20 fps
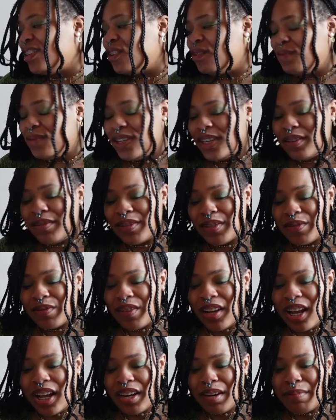told me it was
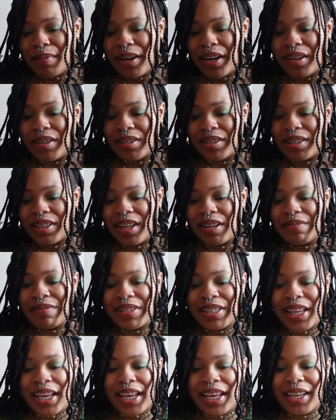water bottles and I was
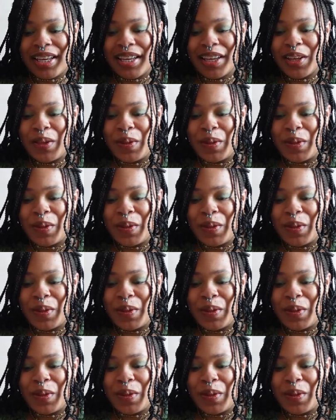like,